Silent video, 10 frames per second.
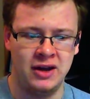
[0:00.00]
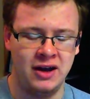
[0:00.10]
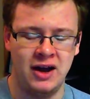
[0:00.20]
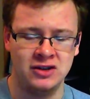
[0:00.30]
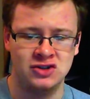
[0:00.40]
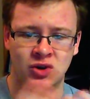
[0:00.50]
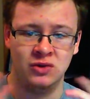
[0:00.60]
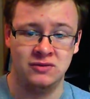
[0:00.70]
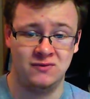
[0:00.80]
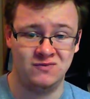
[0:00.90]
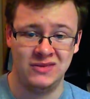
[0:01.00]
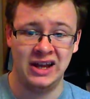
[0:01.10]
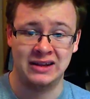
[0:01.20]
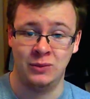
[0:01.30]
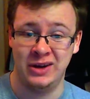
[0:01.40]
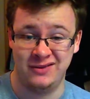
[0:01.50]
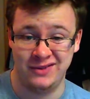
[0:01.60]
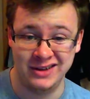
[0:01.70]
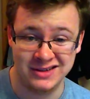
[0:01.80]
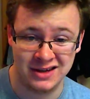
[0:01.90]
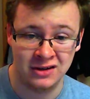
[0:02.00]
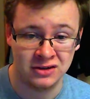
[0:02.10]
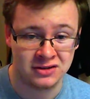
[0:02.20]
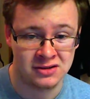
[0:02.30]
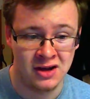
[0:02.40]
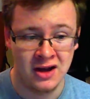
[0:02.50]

I just don't like the way it feels and looks.